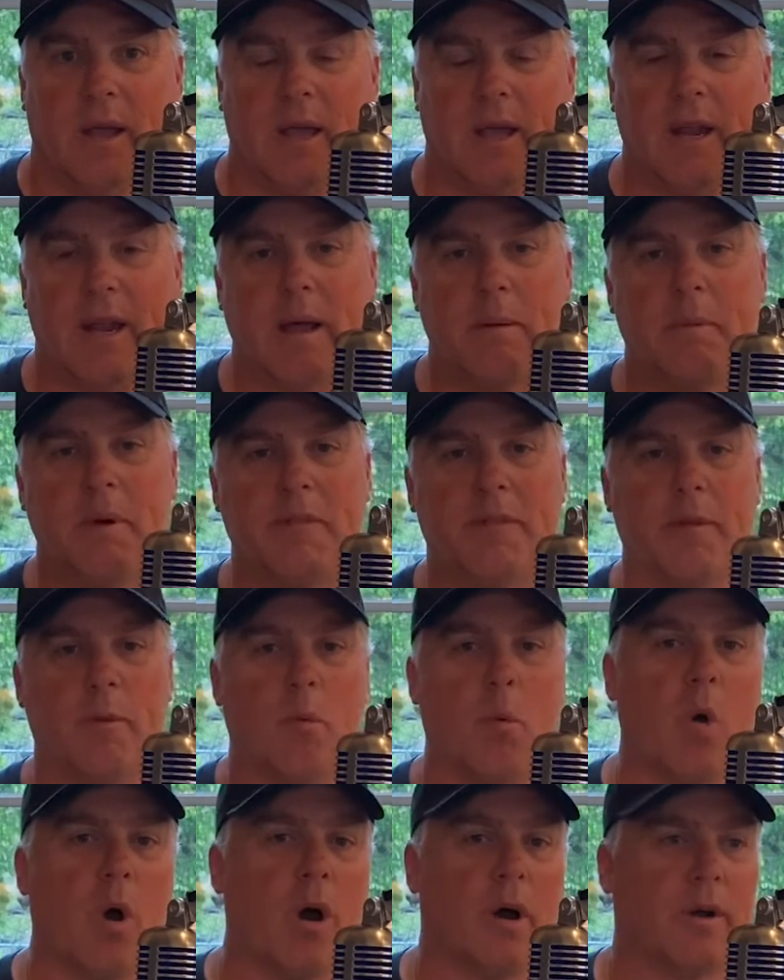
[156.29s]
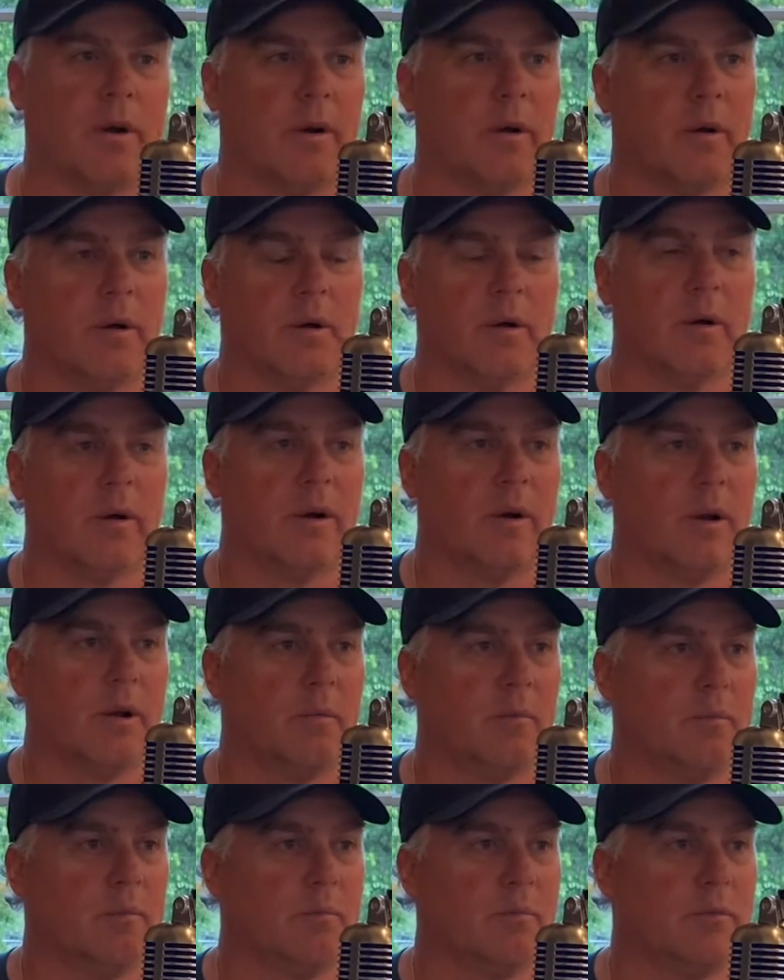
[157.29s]
And how about the water,
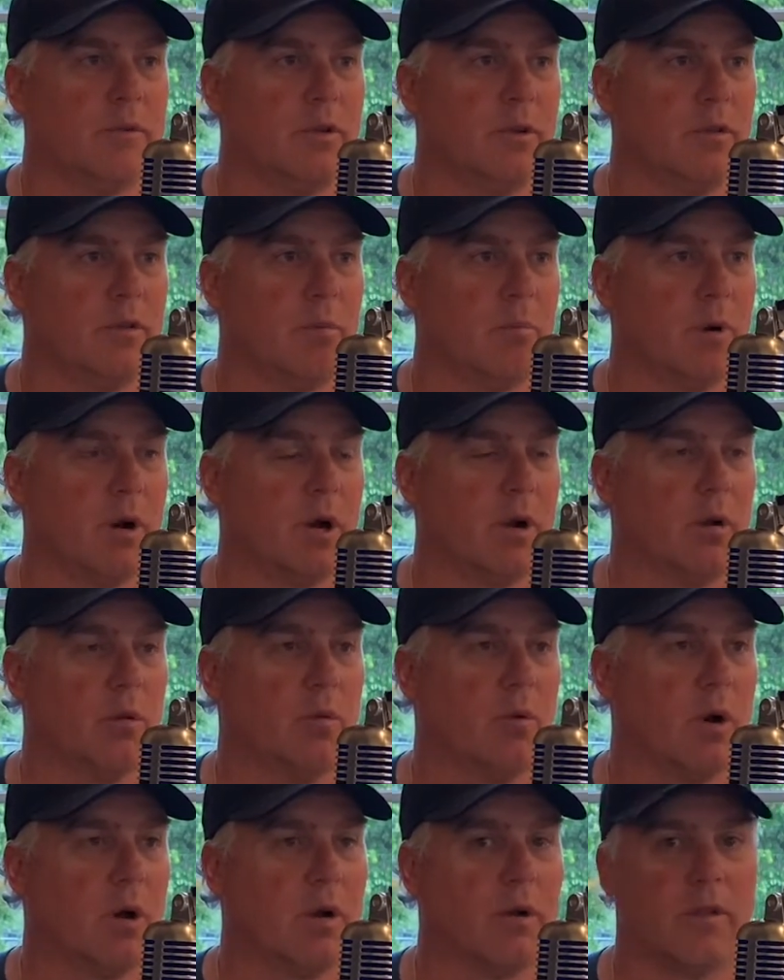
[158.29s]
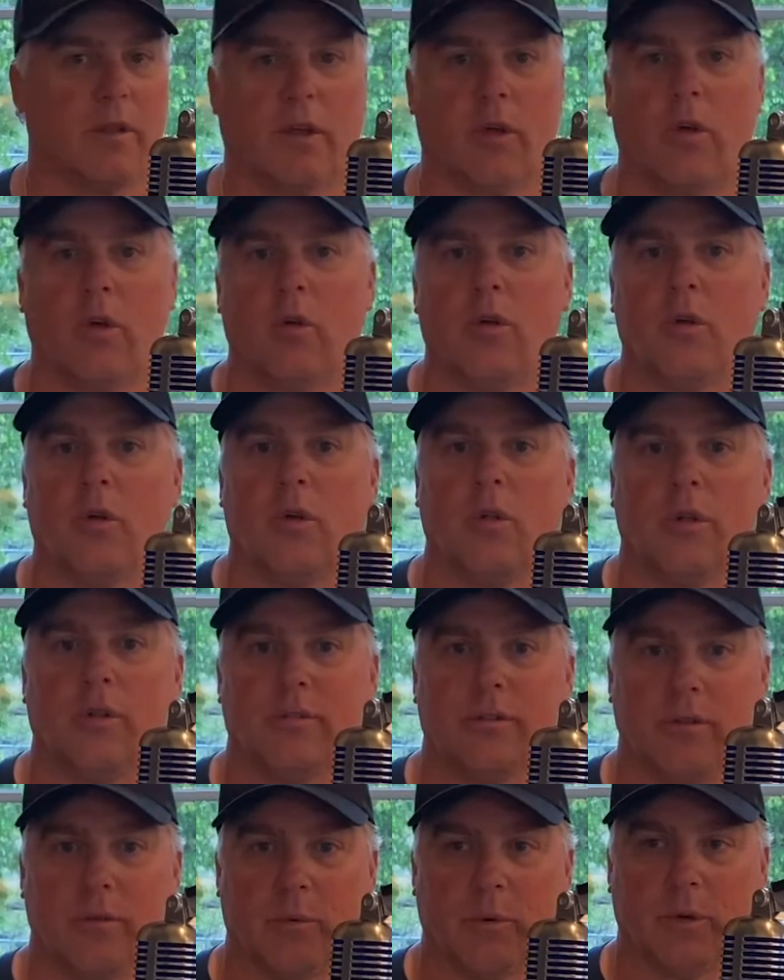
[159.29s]
you know, the bottled water, the Coca
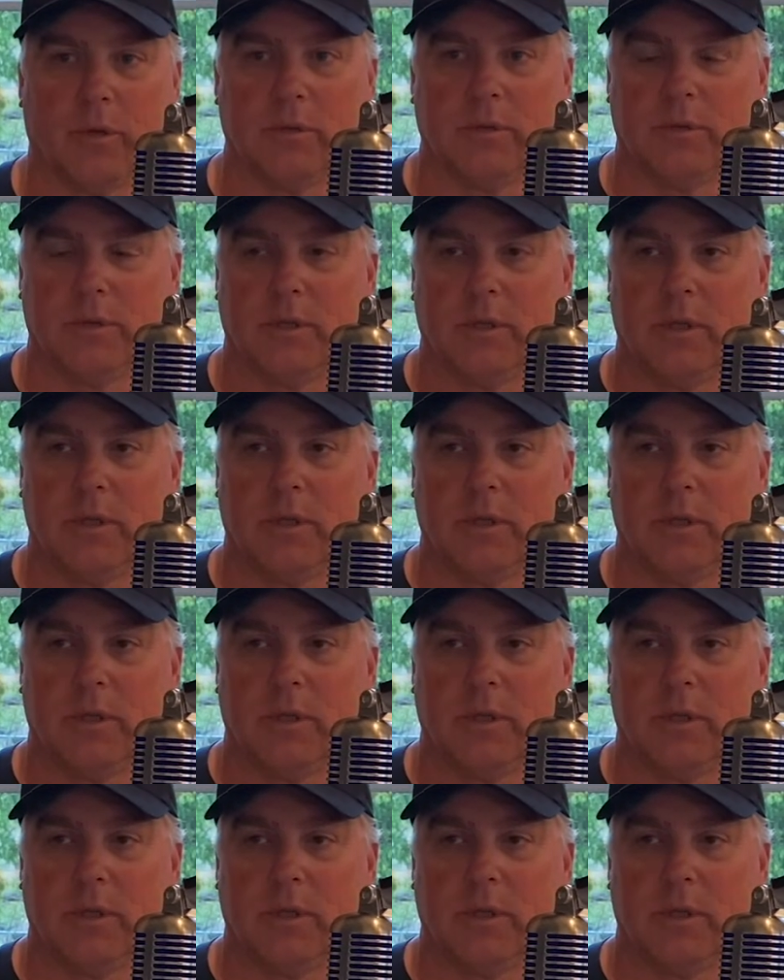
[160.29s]
Colas of the world?